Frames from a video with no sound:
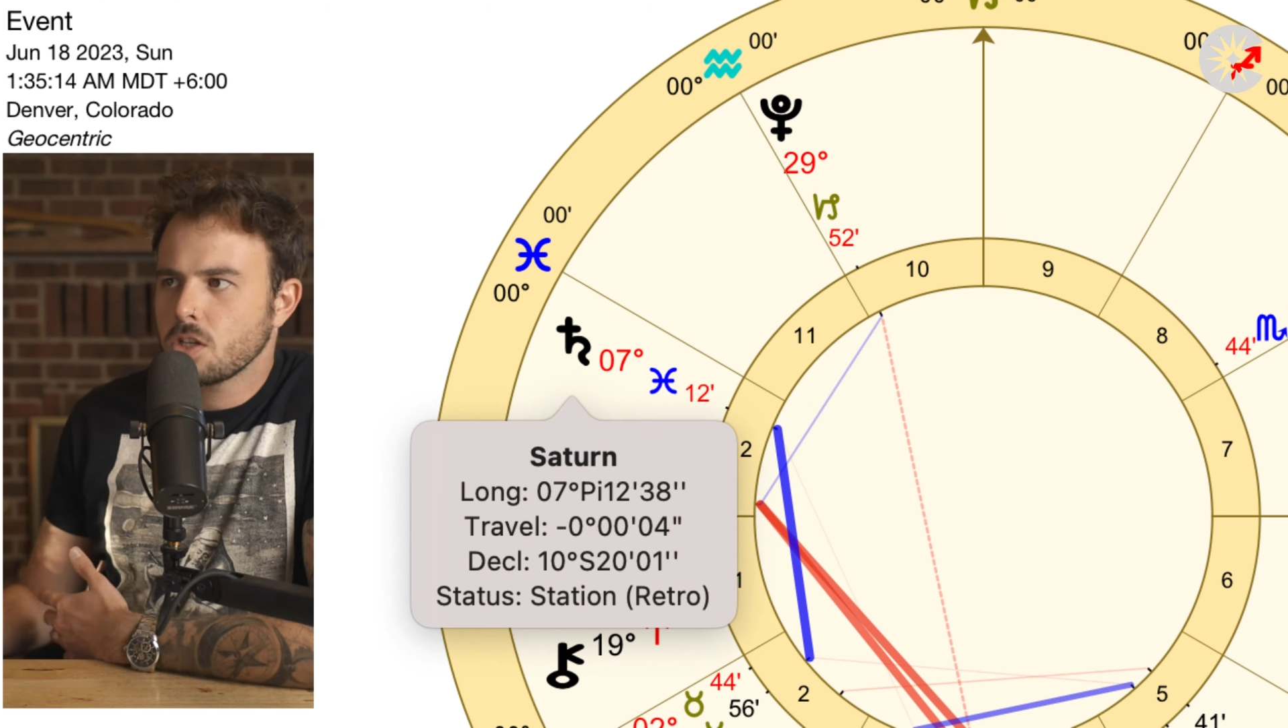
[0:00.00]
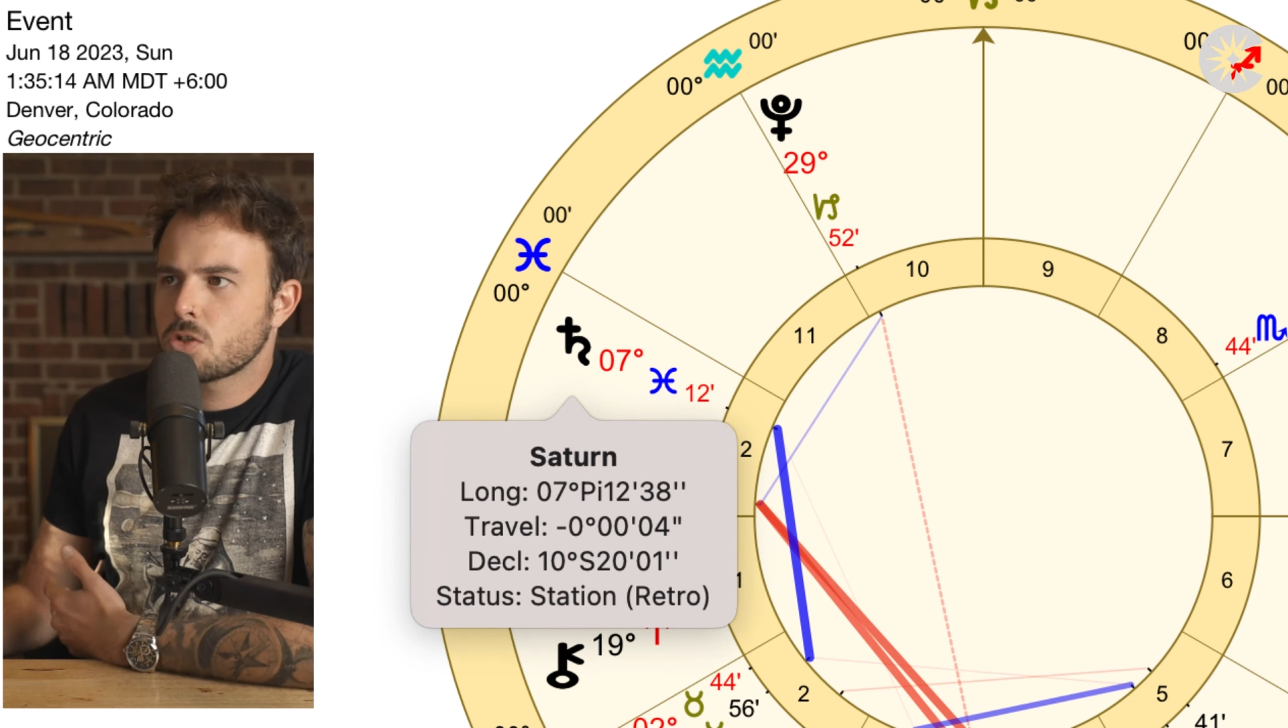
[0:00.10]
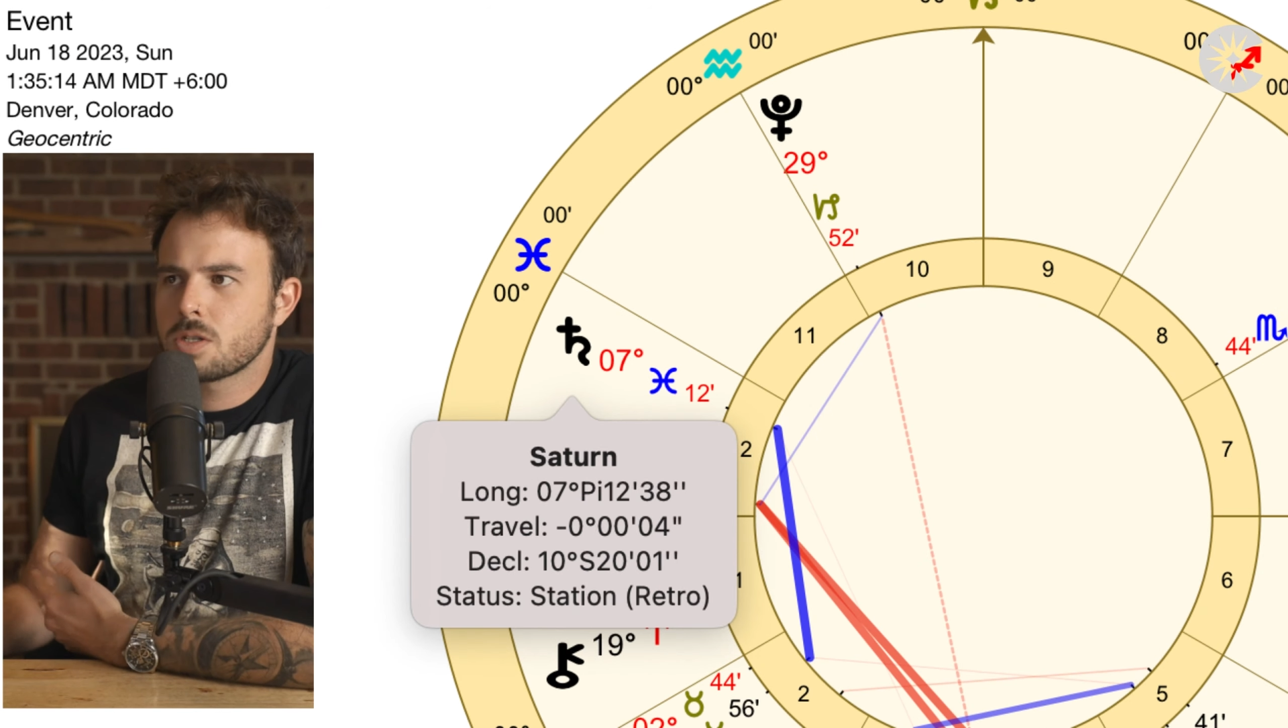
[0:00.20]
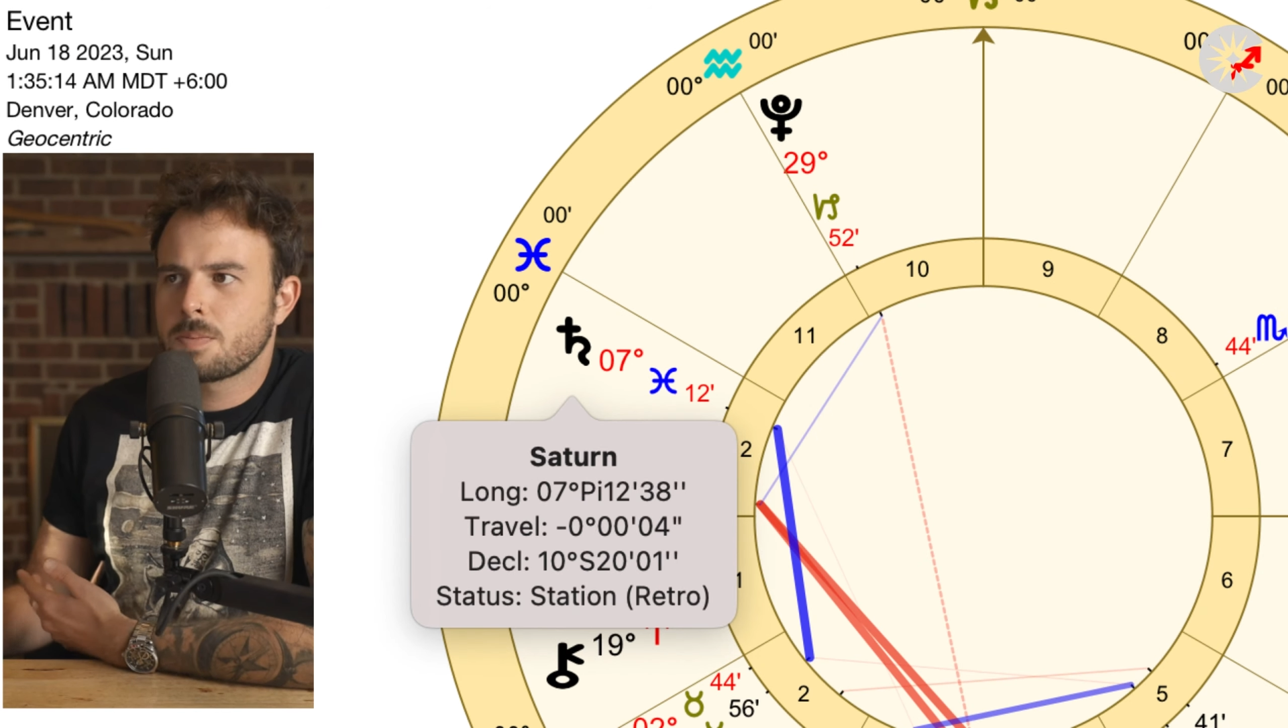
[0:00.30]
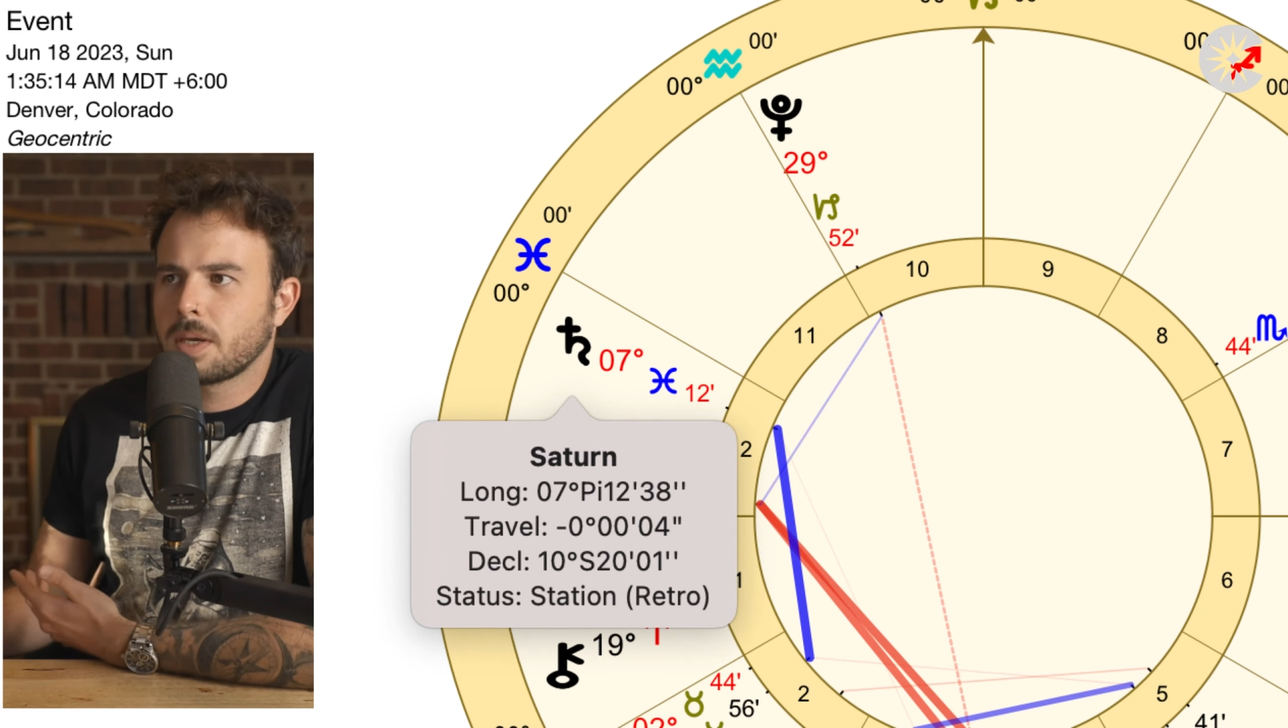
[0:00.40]

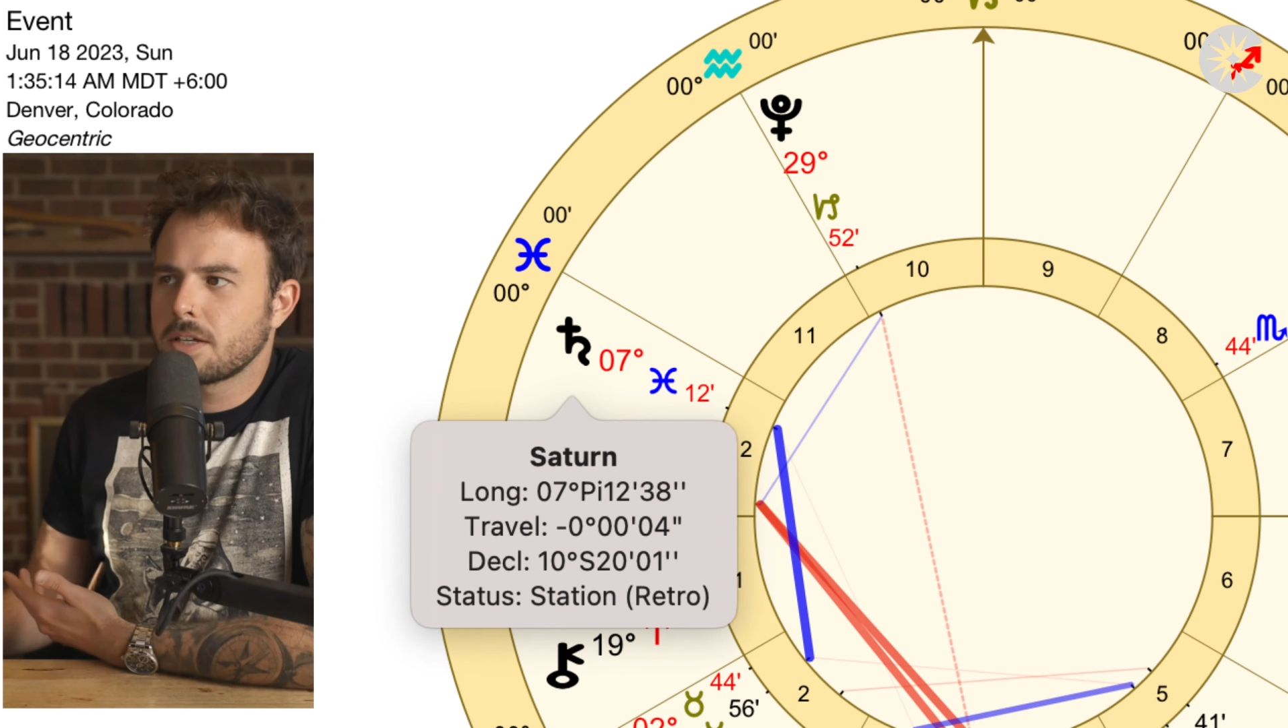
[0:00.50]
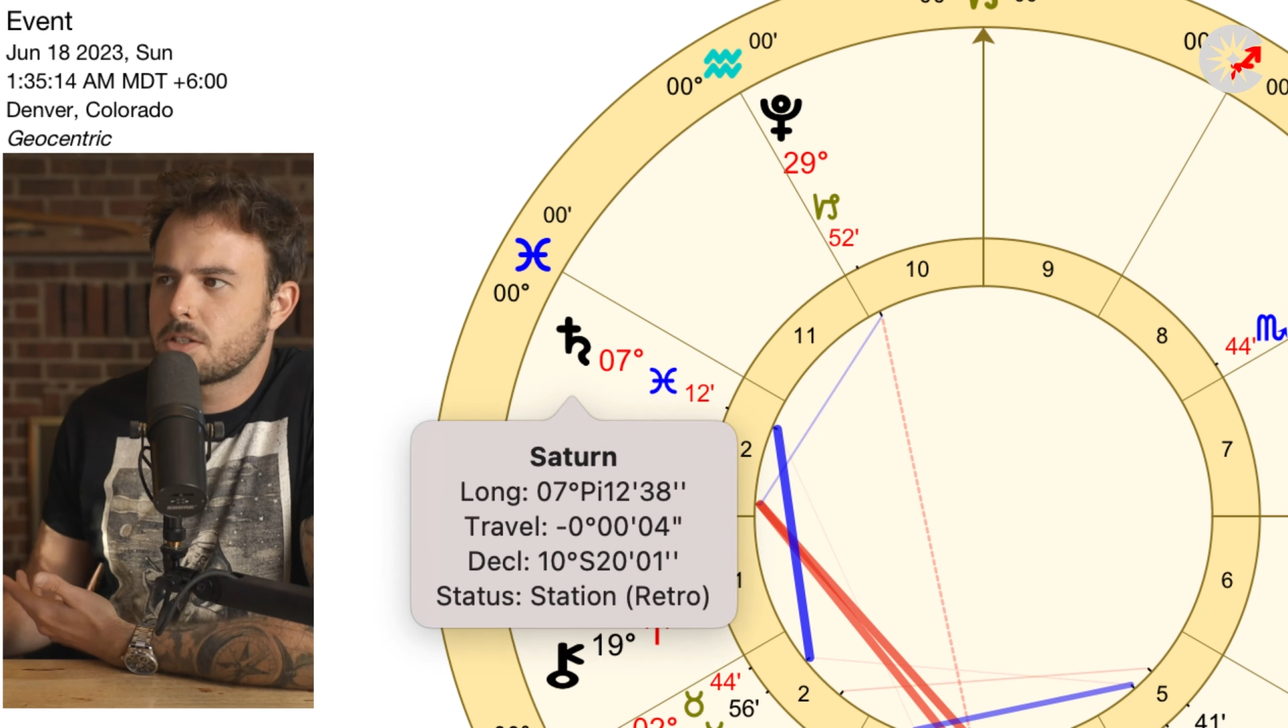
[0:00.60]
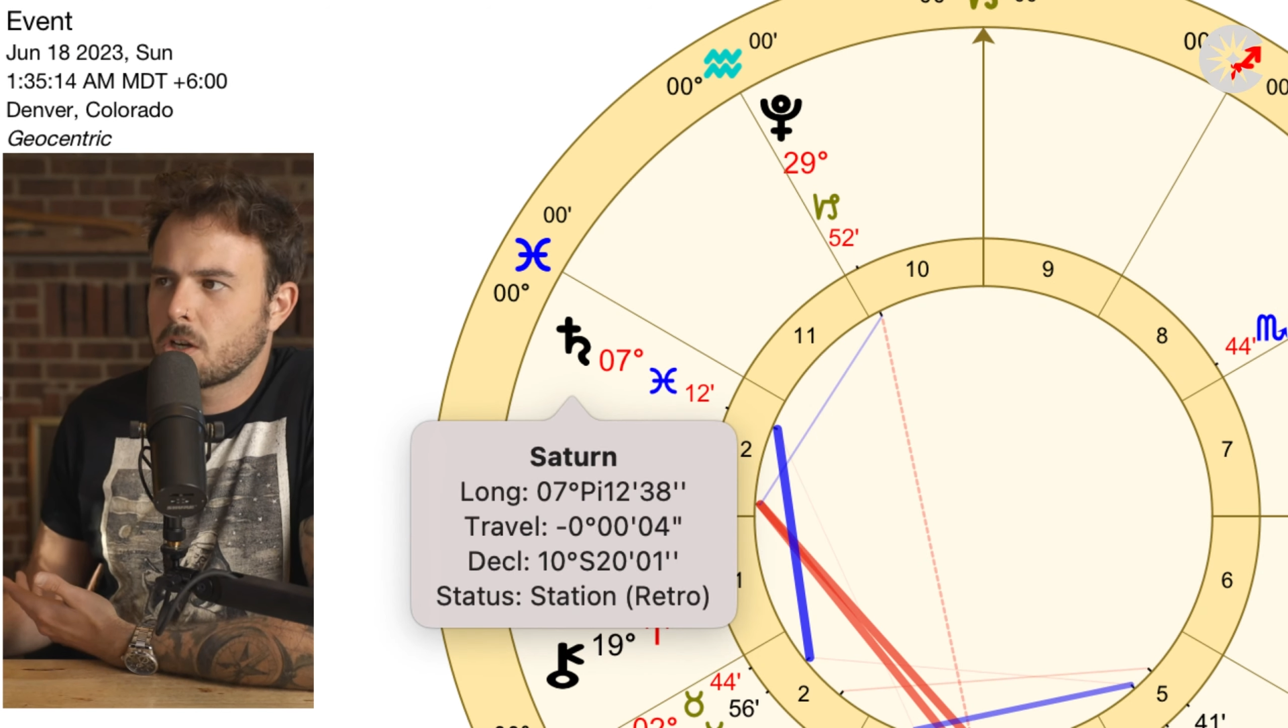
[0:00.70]
So as it begins to